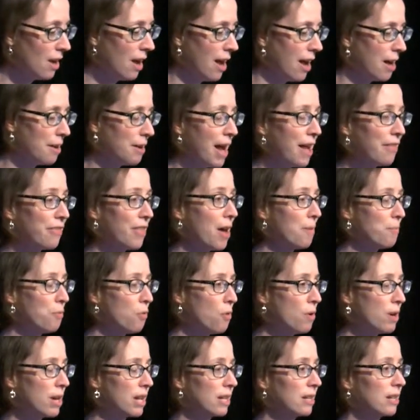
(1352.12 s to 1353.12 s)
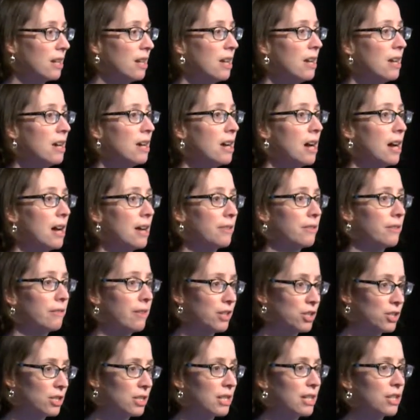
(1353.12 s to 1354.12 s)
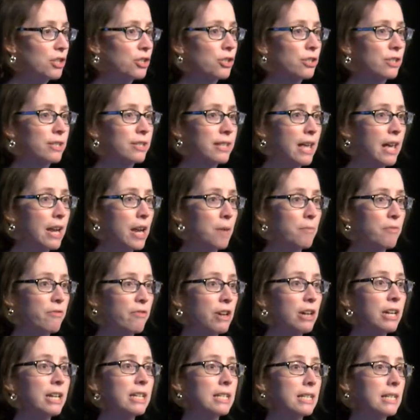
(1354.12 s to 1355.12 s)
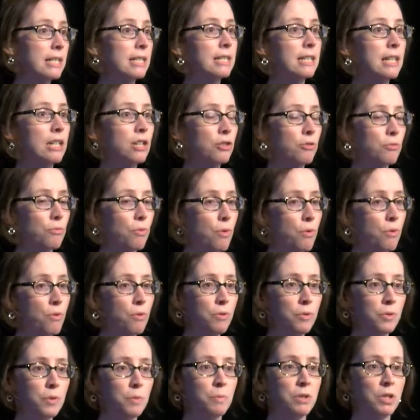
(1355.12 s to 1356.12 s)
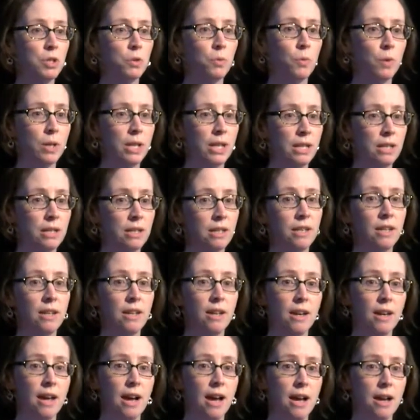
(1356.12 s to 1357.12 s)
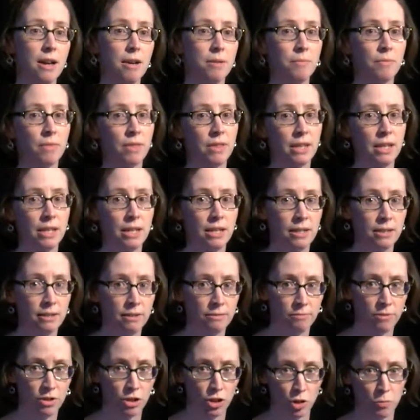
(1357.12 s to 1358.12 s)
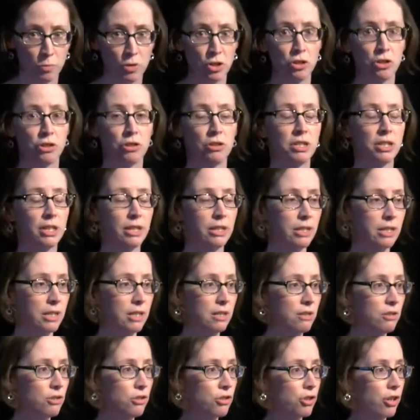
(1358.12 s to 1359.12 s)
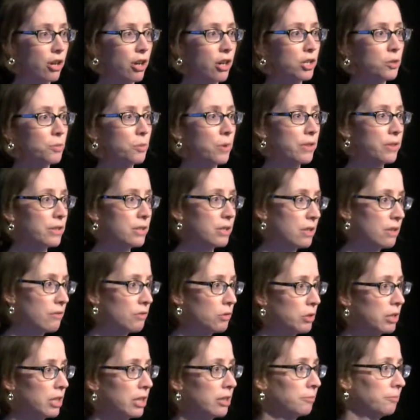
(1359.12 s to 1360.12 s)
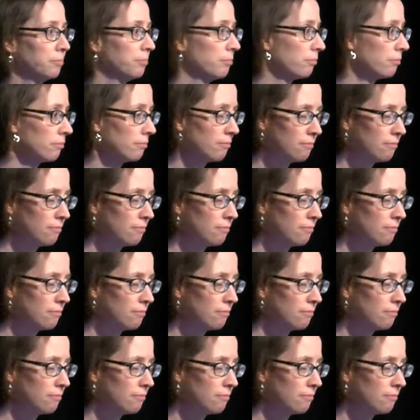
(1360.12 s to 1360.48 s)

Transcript: Uh, at that point, uh, the legislature set up very distinct roles between um, the distribution utilities charged with delivering